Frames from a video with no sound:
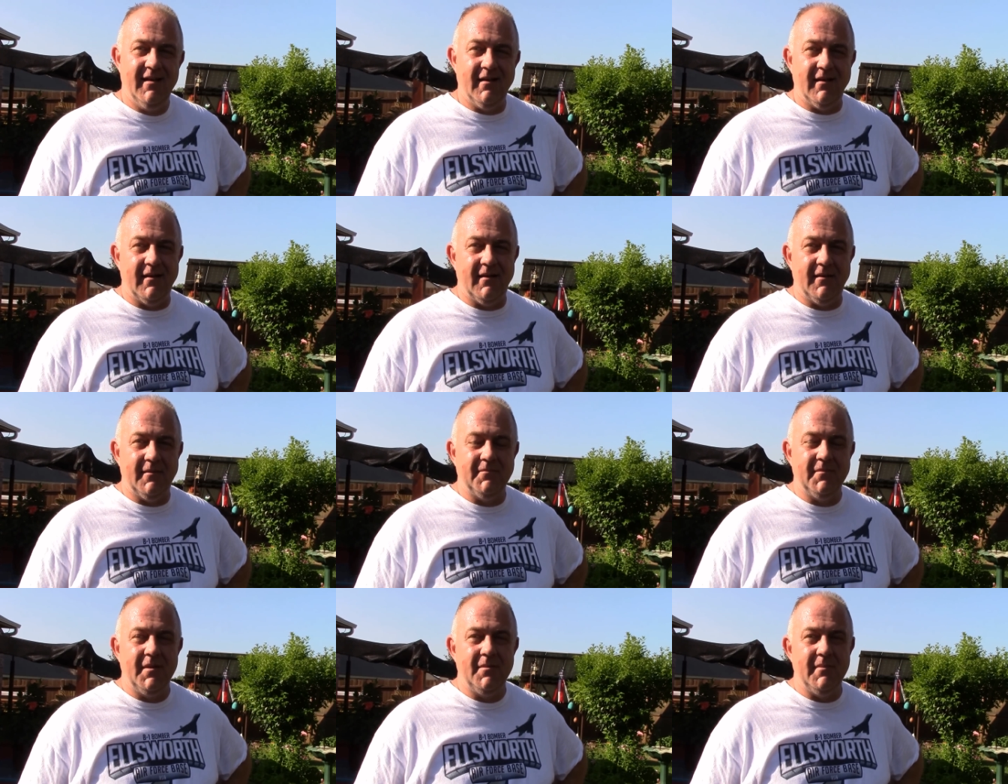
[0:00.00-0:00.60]

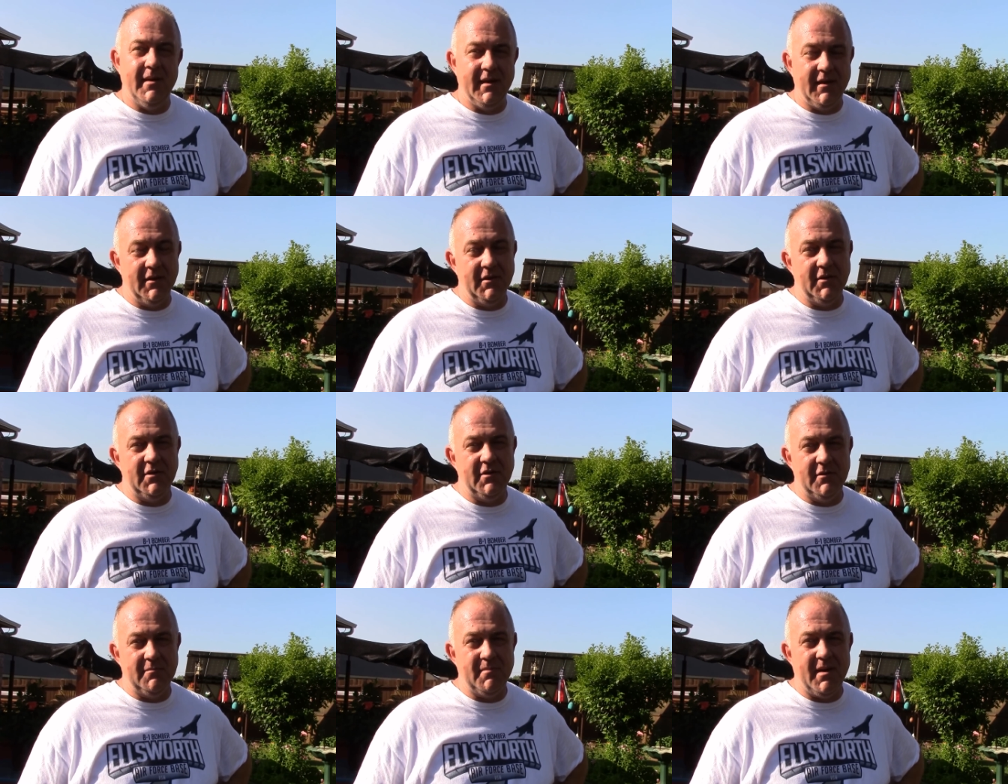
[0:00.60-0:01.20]
Um, making
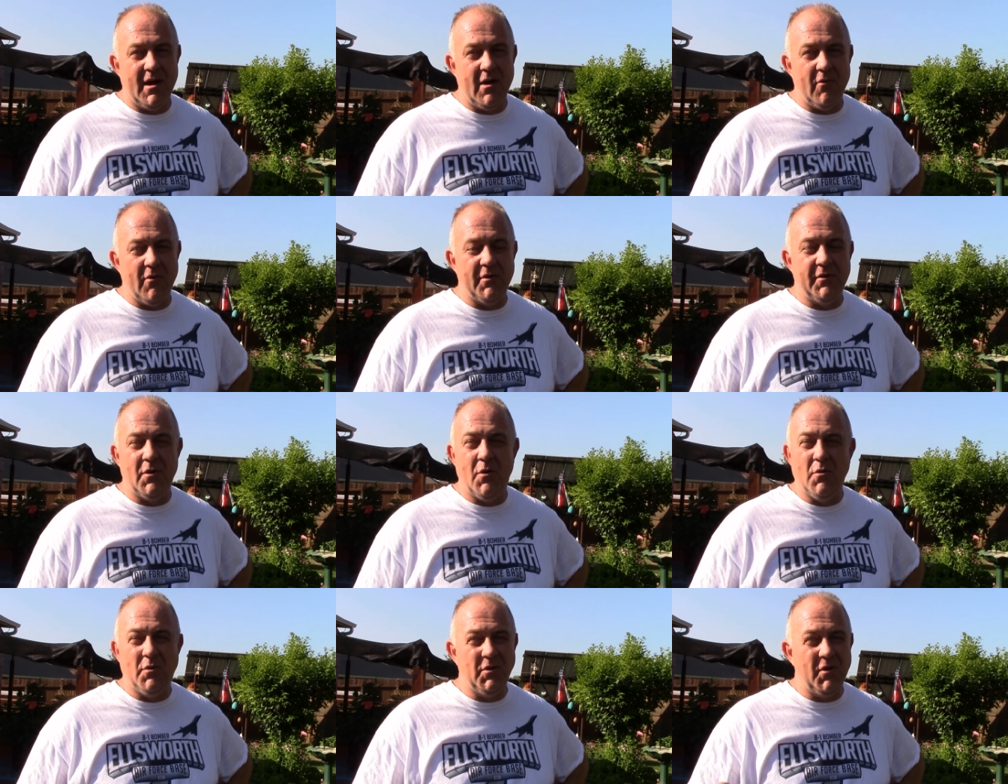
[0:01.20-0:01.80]
good power,
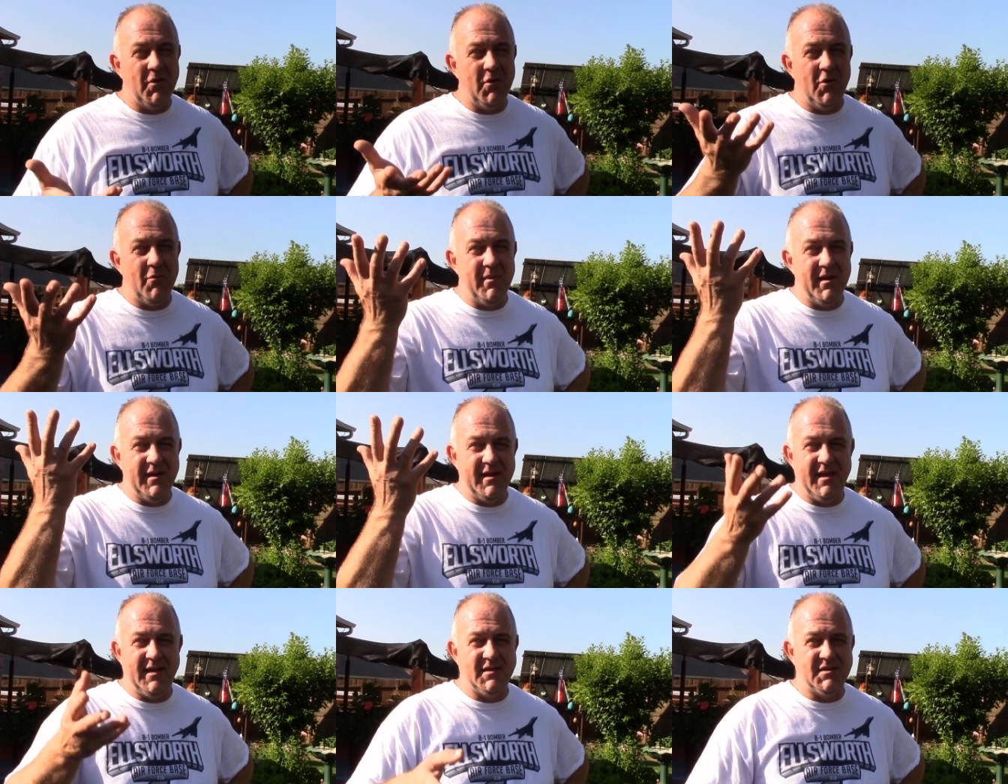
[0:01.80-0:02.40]
and Oklahoma
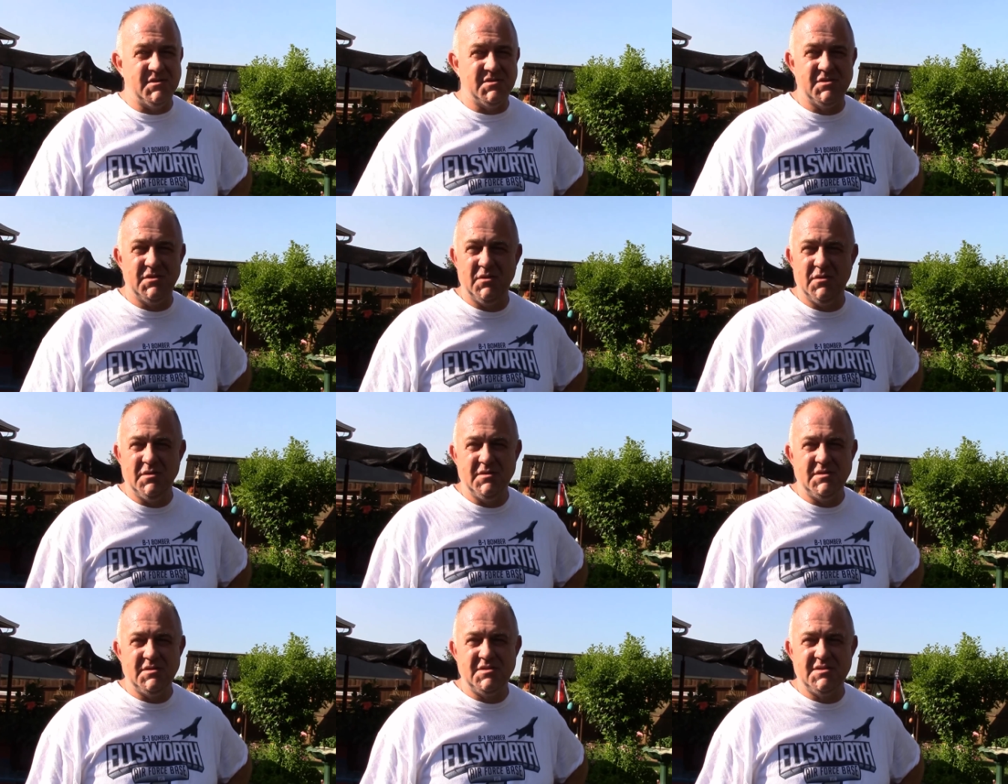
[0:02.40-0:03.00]
has
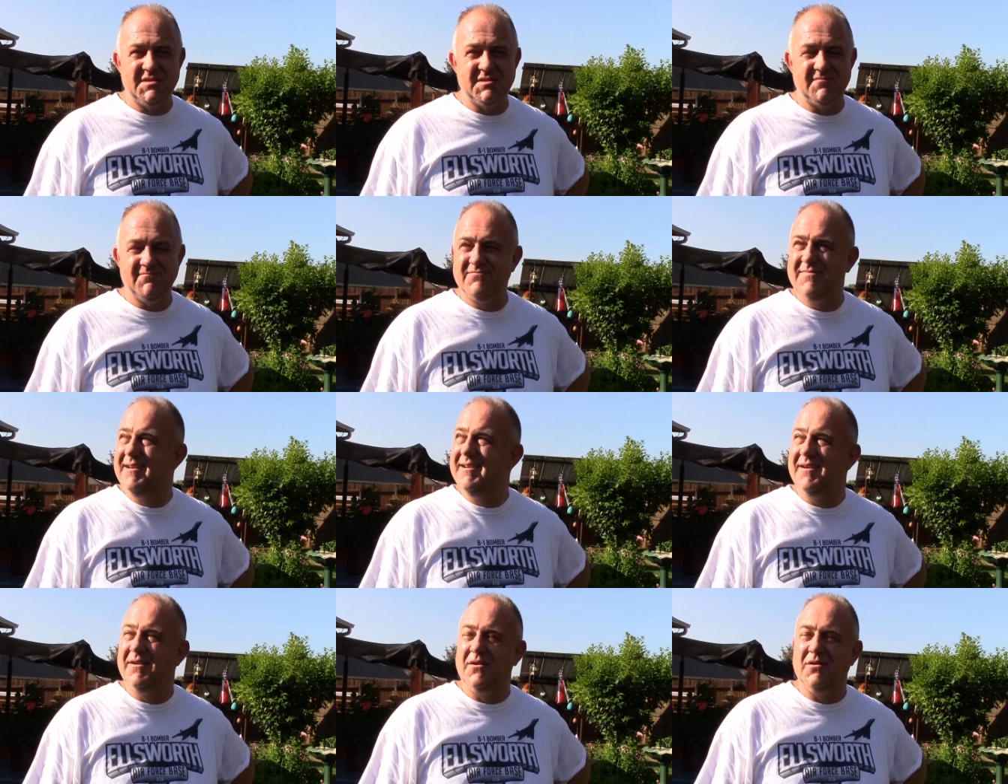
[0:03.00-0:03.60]

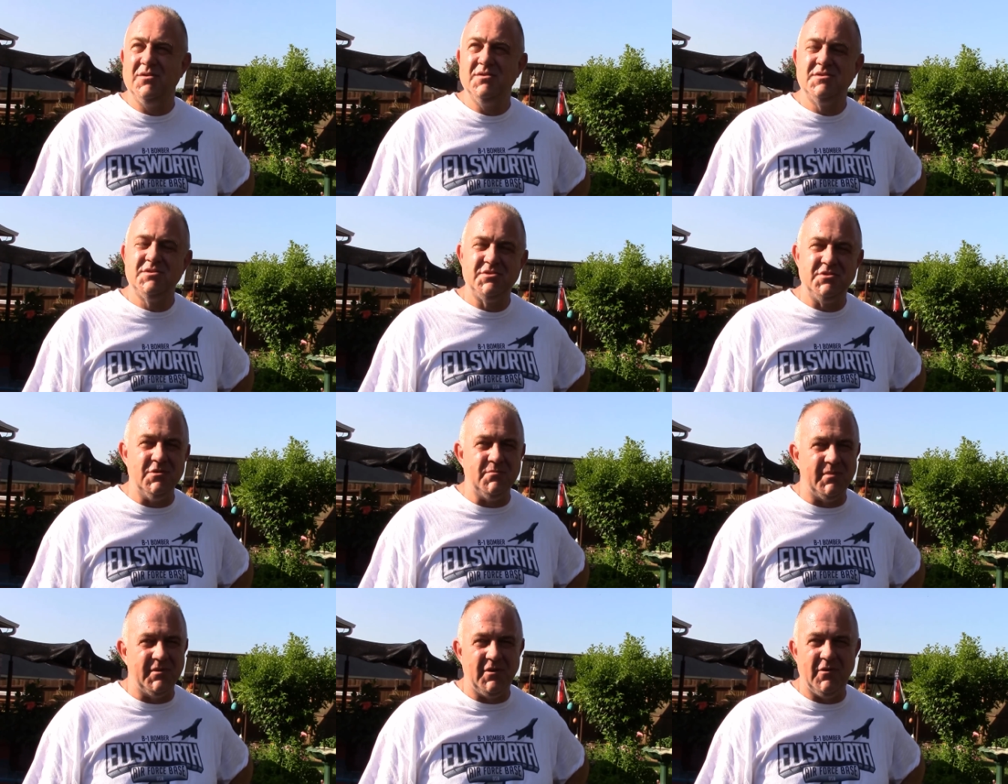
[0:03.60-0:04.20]
st
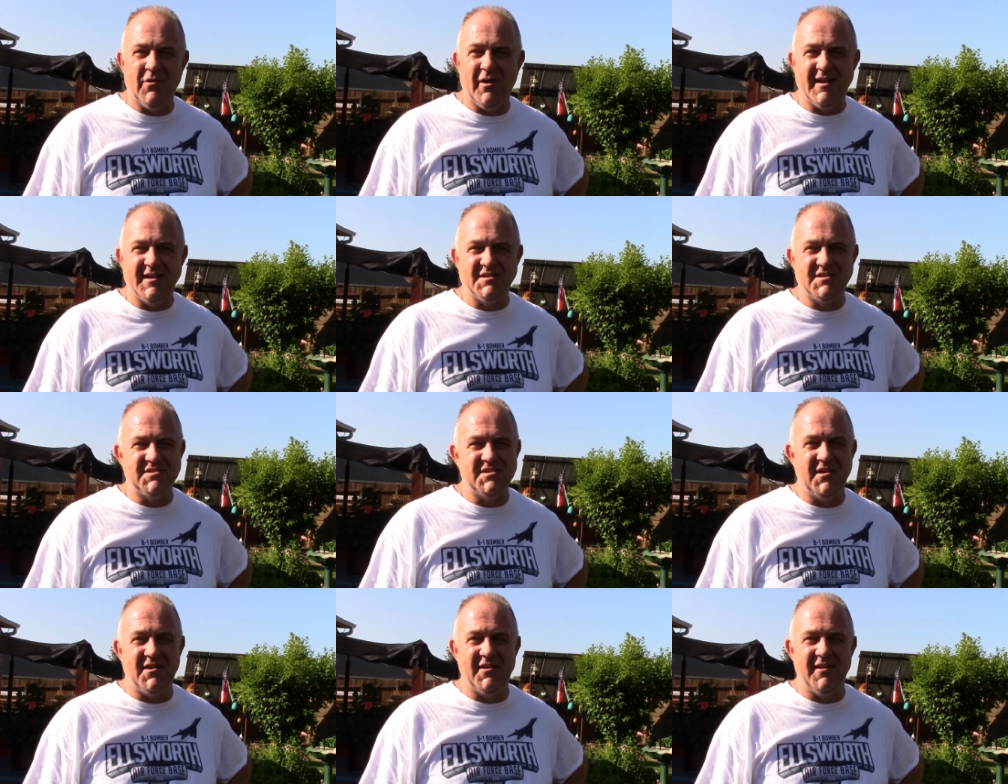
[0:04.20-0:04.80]
stupid great
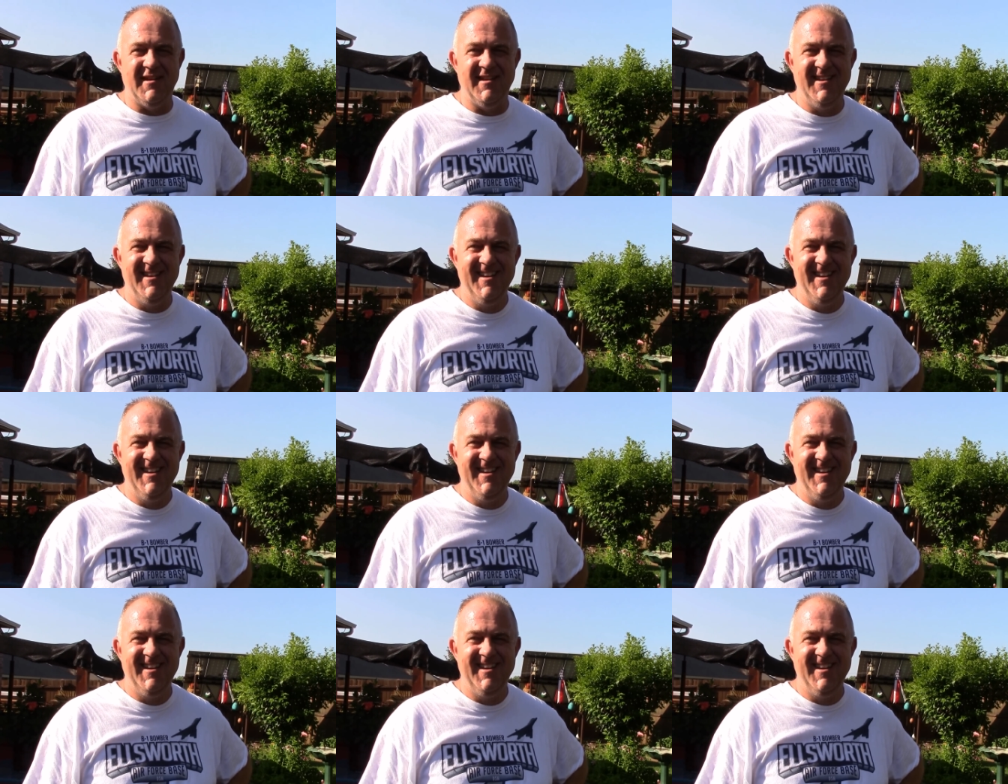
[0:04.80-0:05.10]
sun